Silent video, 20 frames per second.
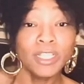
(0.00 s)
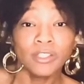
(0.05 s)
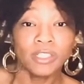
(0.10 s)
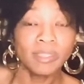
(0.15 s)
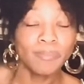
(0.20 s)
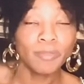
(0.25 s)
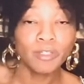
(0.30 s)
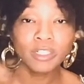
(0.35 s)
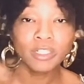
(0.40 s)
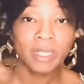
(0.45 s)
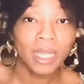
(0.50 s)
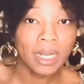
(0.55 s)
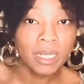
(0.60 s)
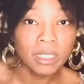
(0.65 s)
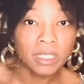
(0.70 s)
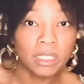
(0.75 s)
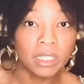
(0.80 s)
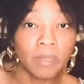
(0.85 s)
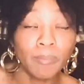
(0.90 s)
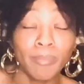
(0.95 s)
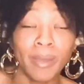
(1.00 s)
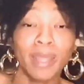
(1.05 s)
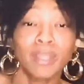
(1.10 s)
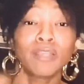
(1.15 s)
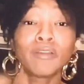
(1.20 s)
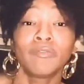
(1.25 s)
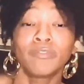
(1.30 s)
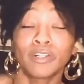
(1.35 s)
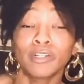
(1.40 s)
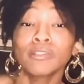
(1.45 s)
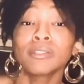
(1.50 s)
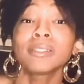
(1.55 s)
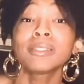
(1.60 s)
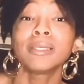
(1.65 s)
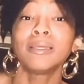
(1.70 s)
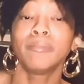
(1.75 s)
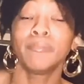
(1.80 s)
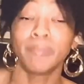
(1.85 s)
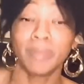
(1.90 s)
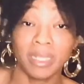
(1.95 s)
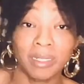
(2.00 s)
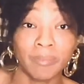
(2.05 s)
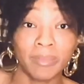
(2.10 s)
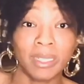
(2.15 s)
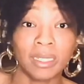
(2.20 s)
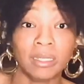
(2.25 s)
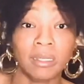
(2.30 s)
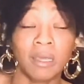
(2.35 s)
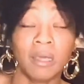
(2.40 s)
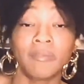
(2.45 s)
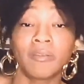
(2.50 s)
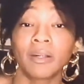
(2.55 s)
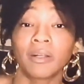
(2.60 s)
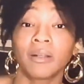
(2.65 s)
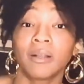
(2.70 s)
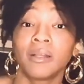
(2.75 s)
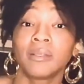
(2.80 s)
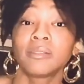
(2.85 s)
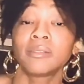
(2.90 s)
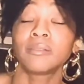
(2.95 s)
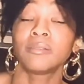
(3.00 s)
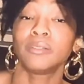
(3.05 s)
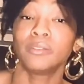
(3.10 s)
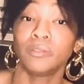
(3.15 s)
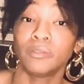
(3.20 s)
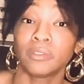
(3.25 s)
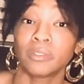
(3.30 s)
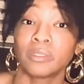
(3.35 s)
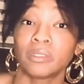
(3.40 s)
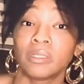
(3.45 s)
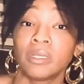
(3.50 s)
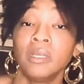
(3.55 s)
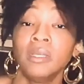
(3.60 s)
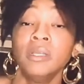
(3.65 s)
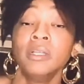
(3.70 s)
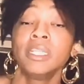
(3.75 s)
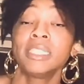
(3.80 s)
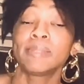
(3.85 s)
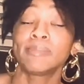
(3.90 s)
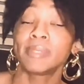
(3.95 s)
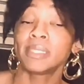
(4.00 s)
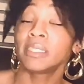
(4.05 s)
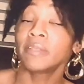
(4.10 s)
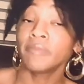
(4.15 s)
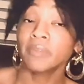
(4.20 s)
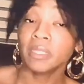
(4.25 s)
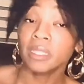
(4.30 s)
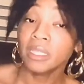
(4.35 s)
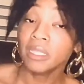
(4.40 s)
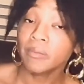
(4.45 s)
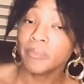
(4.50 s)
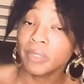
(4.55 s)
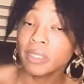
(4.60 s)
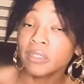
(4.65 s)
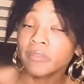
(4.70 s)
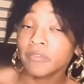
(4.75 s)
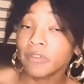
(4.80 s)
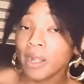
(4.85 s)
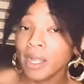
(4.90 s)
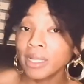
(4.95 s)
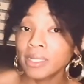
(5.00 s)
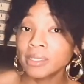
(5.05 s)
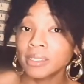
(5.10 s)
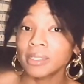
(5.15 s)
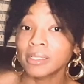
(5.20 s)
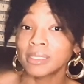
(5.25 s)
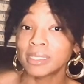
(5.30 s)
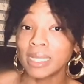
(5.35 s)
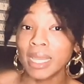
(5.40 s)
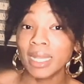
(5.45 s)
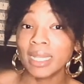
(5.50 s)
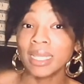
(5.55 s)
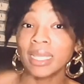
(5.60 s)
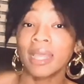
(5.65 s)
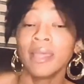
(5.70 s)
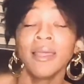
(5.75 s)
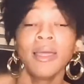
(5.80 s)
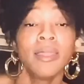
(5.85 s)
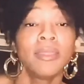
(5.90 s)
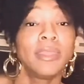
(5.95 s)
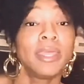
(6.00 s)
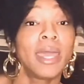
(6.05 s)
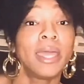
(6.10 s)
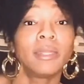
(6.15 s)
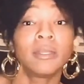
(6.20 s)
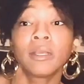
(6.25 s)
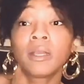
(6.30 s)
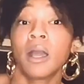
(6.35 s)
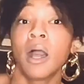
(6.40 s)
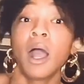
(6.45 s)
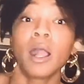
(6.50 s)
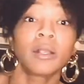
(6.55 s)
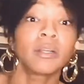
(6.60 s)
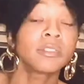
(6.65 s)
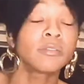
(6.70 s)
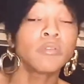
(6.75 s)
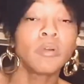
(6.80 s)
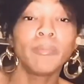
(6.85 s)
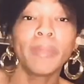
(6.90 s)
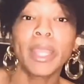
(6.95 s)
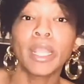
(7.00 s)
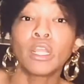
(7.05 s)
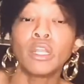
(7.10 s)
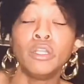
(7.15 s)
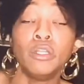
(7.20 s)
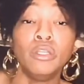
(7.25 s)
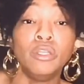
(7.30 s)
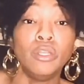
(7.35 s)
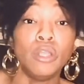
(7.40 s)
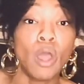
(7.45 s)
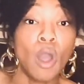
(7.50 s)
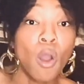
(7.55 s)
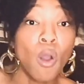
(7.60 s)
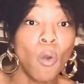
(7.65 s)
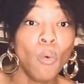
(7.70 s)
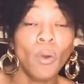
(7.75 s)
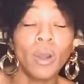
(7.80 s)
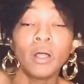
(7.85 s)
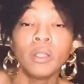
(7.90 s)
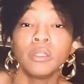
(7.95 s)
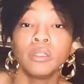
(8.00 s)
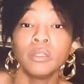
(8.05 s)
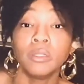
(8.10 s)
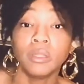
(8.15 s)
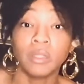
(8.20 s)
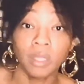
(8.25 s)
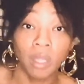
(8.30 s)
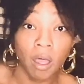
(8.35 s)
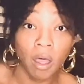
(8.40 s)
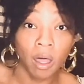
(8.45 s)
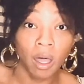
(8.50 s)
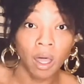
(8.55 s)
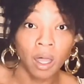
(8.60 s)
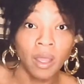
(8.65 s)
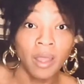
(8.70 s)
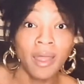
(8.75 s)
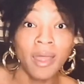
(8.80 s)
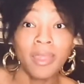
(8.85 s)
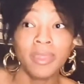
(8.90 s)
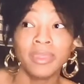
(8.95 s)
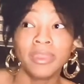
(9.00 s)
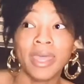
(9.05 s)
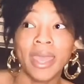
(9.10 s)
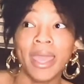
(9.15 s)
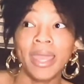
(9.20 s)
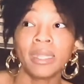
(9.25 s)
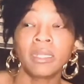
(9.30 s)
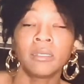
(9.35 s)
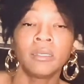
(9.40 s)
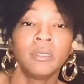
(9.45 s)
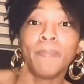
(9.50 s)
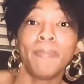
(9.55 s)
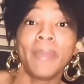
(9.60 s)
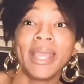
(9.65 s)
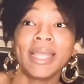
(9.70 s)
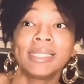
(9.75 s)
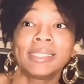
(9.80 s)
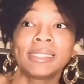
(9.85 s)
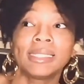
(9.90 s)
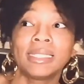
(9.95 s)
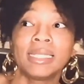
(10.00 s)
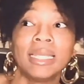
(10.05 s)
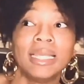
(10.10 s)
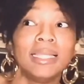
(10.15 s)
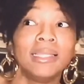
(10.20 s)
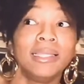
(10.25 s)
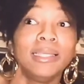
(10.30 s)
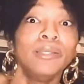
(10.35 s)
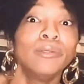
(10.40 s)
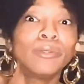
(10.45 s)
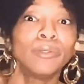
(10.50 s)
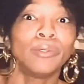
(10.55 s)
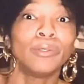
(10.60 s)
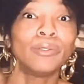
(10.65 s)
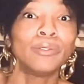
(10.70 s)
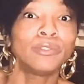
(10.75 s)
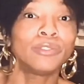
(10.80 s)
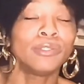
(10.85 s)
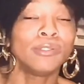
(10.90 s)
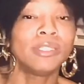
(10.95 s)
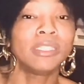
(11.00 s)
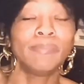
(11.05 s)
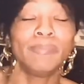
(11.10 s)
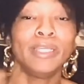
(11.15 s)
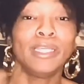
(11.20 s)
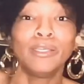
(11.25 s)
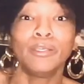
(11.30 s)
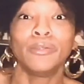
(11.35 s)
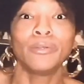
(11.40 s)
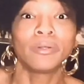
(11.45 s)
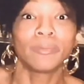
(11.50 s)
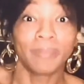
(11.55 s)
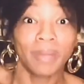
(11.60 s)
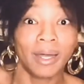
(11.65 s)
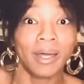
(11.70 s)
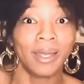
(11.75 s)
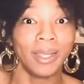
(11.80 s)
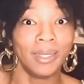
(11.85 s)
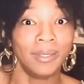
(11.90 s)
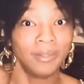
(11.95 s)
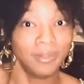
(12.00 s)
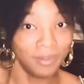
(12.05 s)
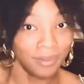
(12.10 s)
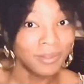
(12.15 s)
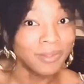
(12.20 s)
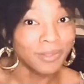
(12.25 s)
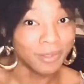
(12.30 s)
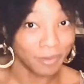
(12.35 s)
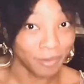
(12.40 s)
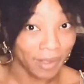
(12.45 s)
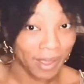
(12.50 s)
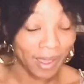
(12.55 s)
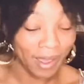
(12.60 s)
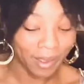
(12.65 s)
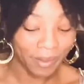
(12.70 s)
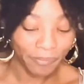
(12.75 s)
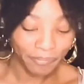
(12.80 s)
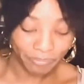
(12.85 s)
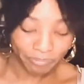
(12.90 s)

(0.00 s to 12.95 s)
is protected by the First Amendment of our Constitution, specifically the Bill of Rights, stating that Congress will make no law that makes it illegal to speak your mind, okay?